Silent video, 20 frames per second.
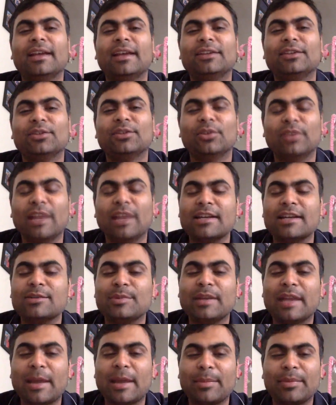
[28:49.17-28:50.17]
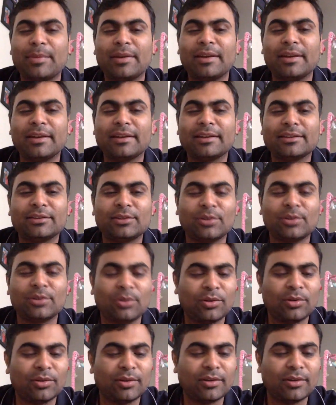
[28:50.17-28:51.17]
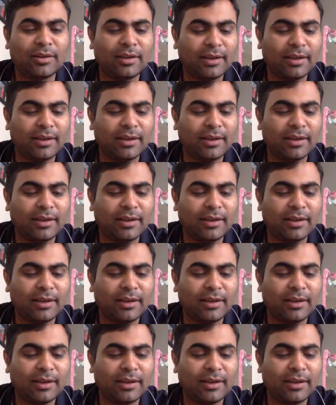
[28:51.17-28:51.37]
So that's been happening. So